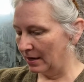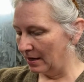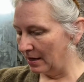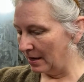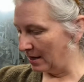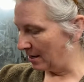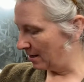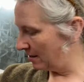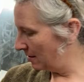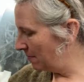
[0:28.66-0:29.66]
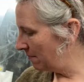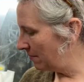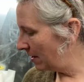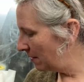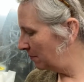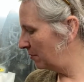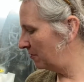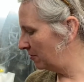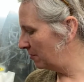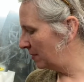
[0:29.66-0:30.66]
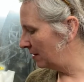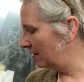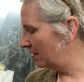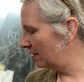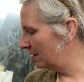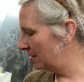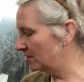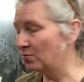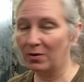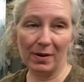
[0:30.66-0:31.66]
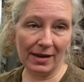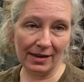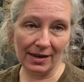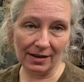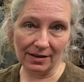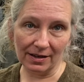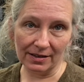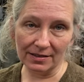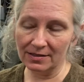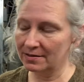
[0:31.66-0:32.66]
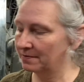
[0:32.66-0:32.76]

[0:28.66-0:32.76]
and my preferred method is with pancake dies.